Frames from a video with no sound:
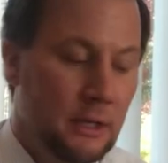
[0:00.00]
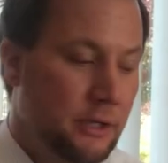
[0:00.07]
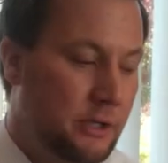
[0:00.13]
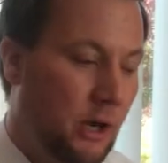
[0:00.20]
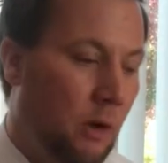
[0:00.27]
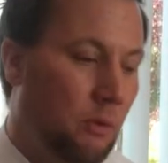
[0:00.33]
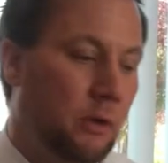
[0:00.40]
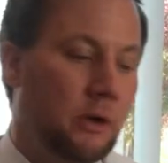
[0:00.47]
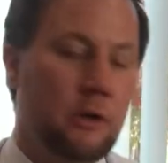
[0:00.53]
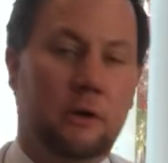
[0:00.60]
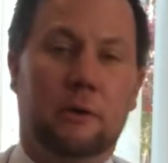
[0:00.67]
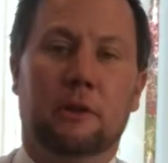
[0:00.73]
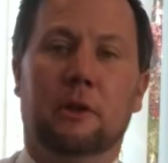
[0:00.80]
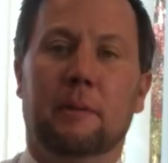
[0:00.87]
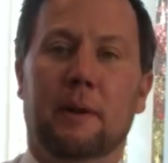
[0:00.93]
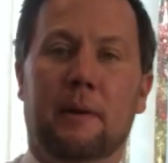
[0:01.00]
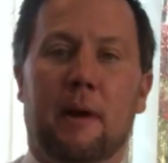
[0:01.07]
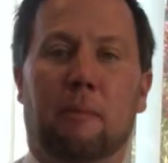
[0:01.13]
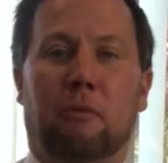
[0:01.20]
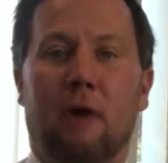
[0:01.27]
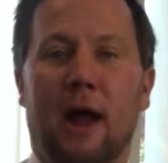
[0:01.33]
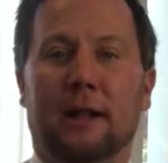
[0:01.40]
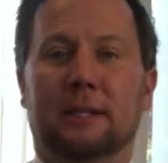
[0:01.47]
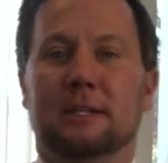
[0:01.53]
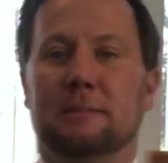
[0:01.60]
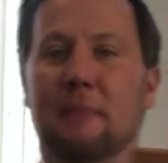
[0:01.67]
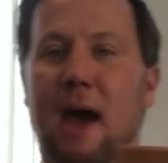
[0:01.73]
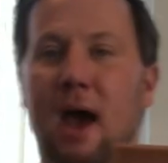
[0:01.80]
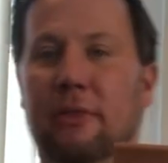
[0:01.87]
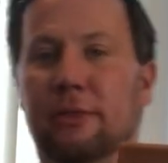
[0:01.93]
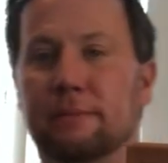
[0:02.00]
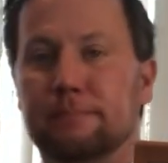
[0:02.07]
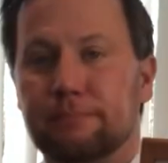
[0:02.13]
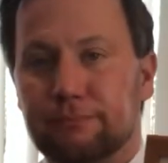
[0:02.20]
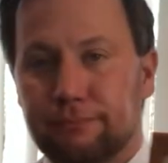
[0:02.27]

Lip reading: So we're going to talk a little bit about practice math.